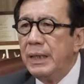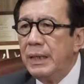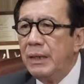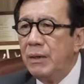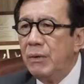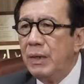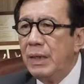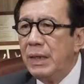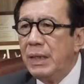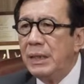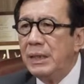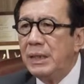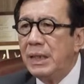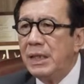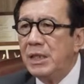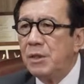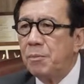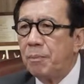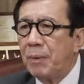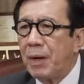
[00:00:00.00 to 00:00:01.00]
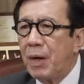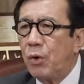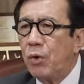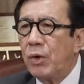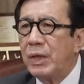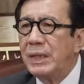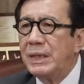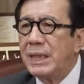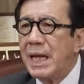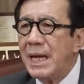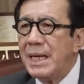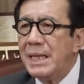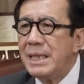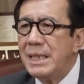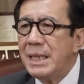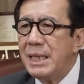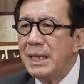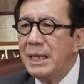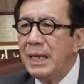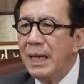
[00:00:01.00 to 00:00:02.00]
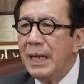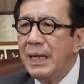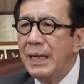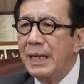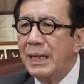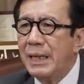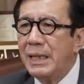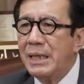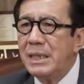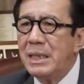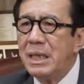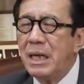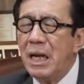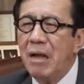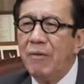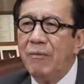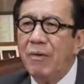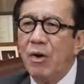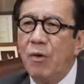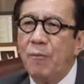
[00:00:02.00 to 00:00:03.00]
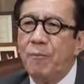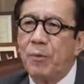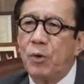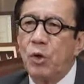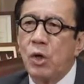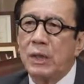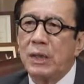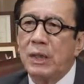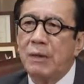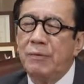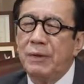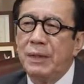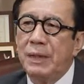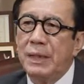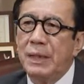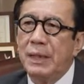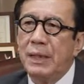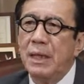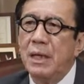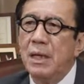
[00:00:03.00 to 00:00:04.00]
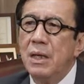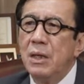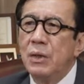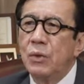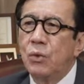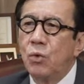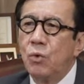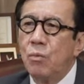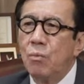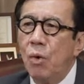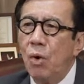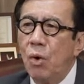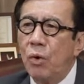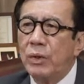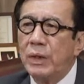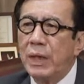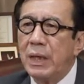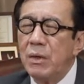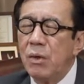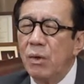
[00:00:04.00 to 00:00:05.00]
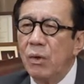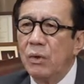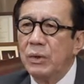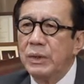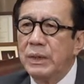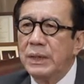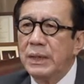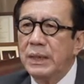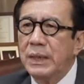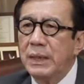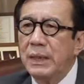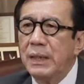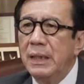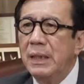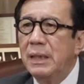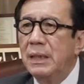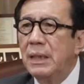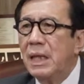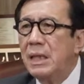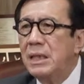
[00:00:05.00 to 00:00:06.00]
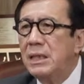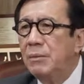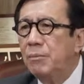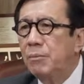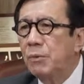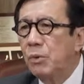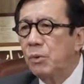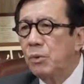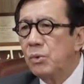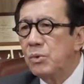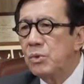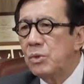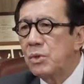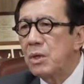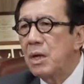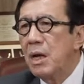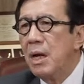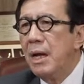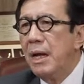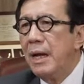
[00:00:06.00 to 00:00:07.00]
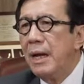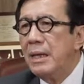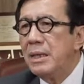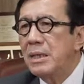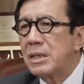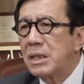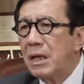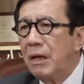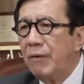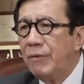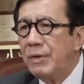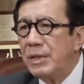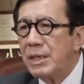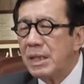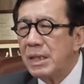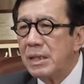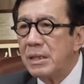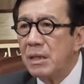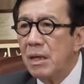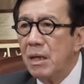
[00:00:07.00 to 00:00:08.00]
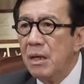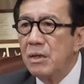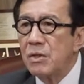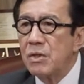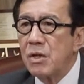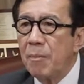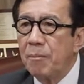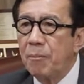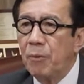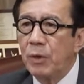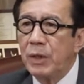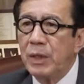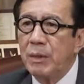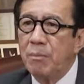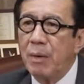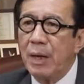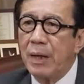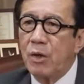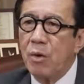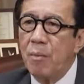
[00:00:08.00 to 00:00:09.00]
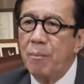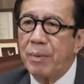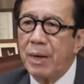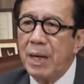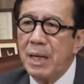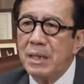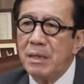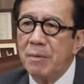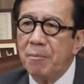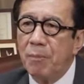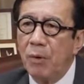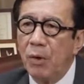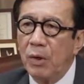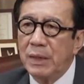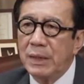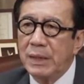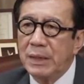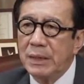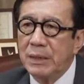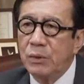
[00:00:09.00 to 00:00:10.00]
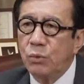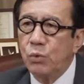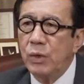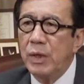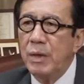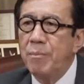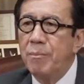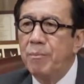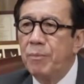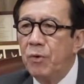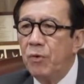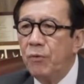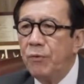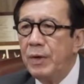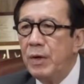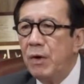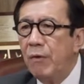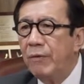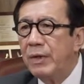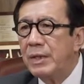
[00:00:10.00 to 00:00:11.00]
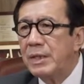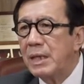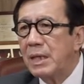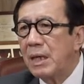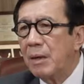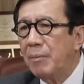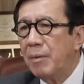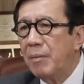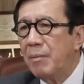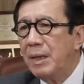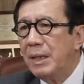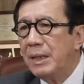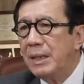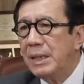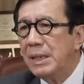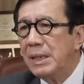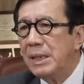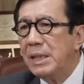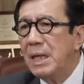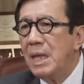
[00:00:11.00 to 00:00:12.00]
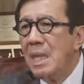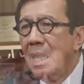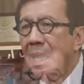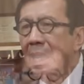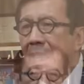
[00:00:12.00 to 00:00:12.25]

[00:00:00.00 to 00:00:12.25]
Indonesia is prioritizing the increased level of productivity through more technology, intensive goods and services supported by comprehensive policies to improve innovation capabilities